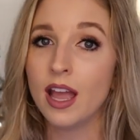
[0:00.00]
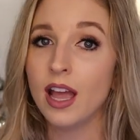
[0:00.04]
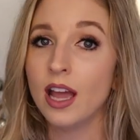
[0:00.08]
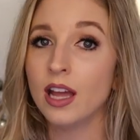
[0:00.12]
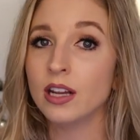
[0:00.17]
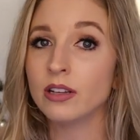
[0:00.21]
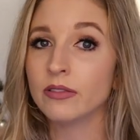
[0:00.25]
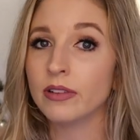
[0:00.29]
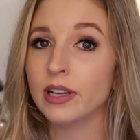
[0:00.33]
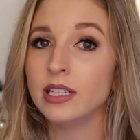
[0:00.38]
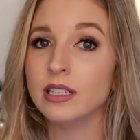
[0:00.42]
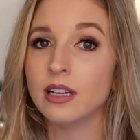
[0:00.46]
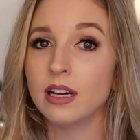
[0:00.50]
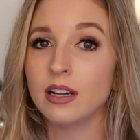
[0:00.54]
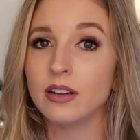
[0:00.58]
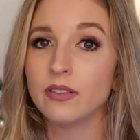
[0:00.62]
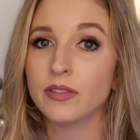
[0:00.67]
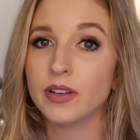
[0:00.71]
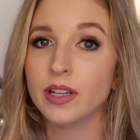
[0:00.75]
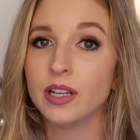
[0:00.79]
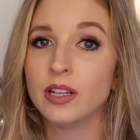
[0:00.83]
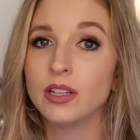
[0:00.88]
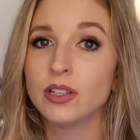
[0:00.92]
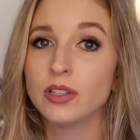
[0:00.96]
And Ray
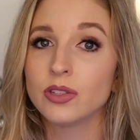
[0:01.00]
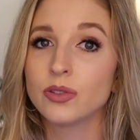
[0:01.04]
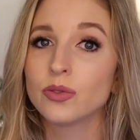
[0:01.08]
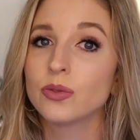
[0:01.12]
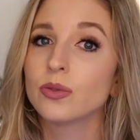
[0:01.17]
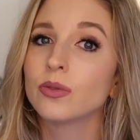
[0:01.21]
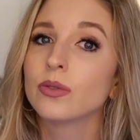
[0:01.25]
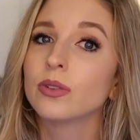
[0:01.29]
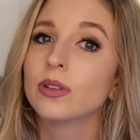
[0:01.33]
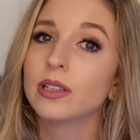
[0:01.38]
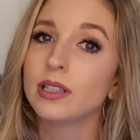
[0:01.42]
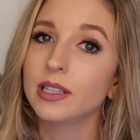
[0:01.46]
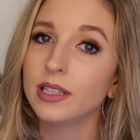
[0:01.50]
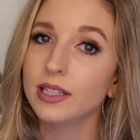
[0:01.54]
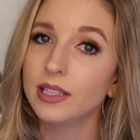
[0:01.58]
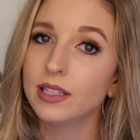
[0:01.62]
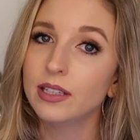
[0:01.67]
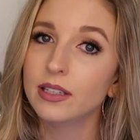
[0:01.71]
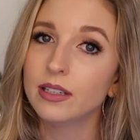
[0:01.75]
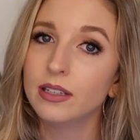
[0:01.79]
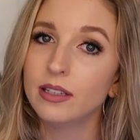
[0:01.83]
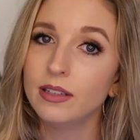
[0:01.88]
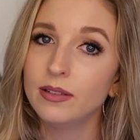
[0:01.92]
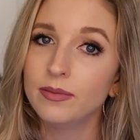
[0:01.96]
Donovan is really
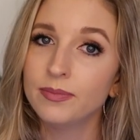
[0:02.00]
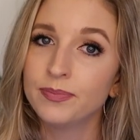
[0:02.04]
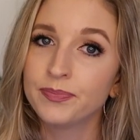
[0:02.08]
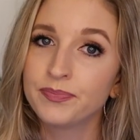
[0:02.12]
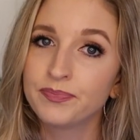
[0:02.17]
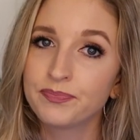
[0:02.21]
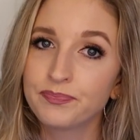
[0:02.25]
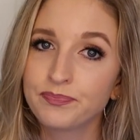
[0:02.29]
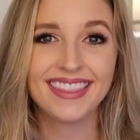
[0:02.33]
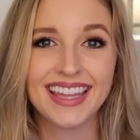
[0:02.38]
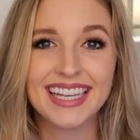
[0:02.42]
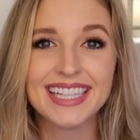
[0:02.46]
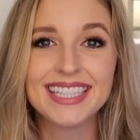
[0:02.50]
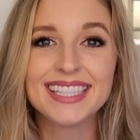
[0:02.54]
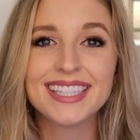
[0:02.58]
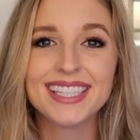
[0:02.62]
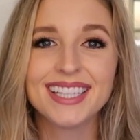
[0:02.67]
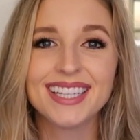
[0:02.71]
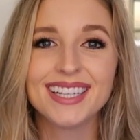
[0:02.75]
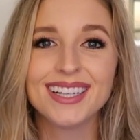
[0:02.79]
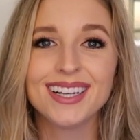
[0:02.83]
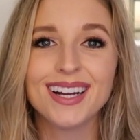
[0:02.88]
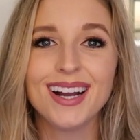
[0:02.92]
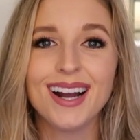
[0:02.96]
good. This
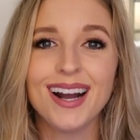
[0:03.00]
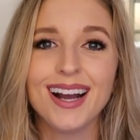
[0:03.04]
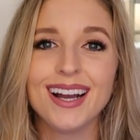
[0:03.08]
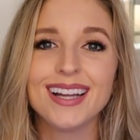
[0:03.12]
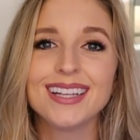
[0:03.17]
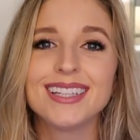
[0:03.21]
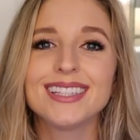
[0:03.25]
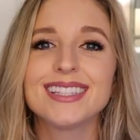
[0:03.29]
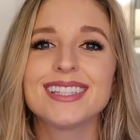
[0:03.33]
year, I